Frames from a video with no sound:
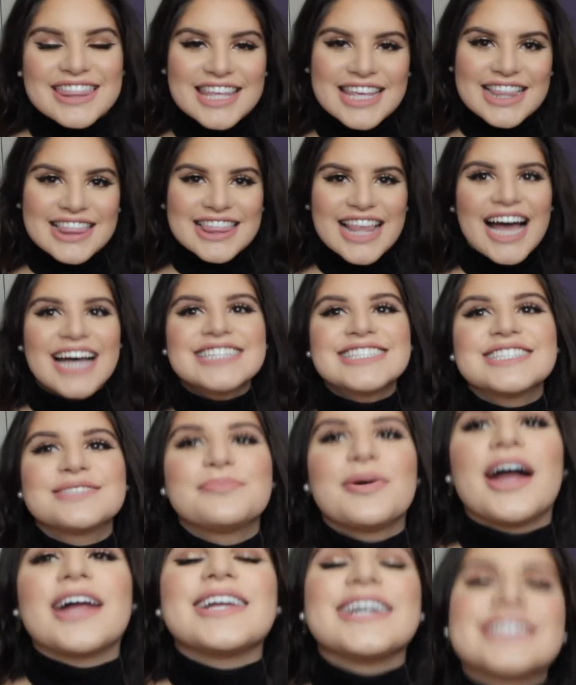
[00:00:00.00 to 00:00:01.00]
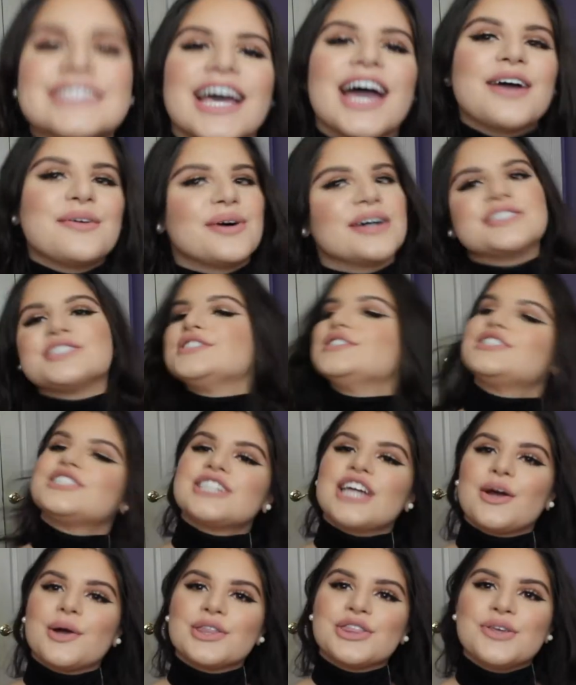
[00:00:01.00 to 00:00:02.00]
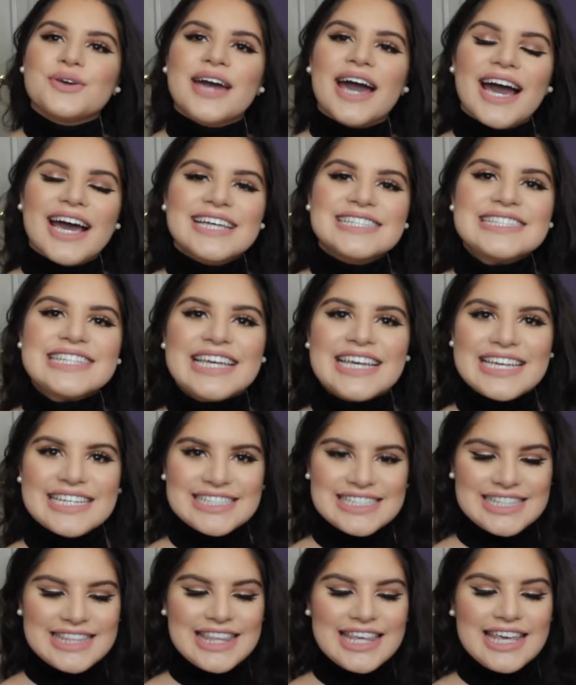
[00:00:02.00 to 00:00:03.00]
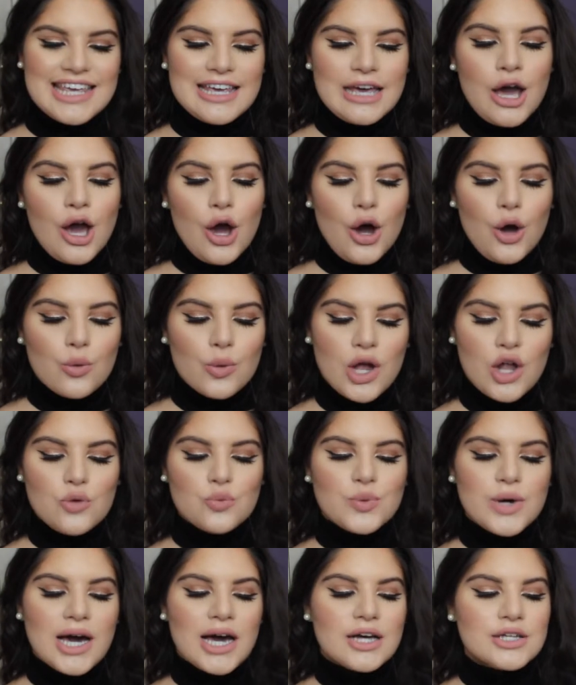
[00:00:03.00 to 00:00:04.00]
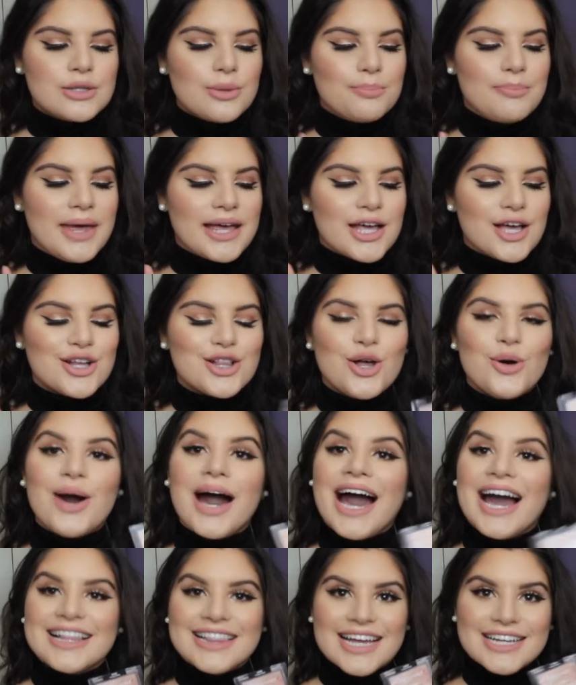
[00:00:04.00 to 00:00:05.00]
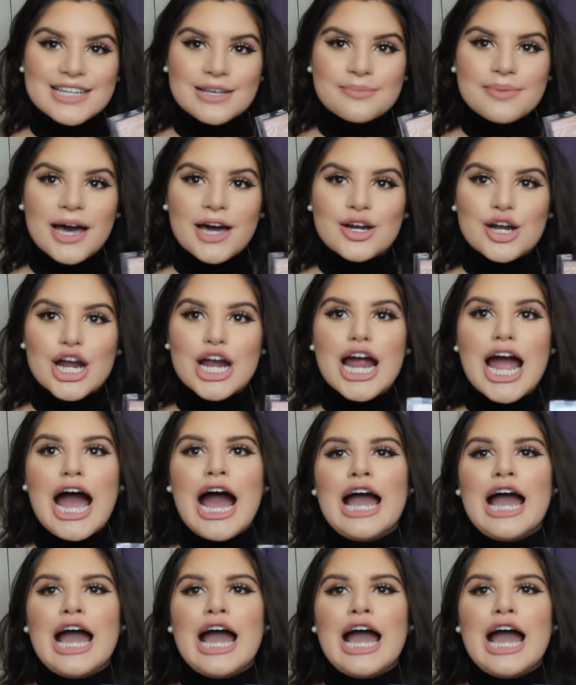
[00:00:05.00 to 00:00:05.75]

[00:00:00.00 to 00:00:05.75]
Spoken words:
the last product I want to share with you guys is the Wet n Wild MegaGlow Highlighting Powder.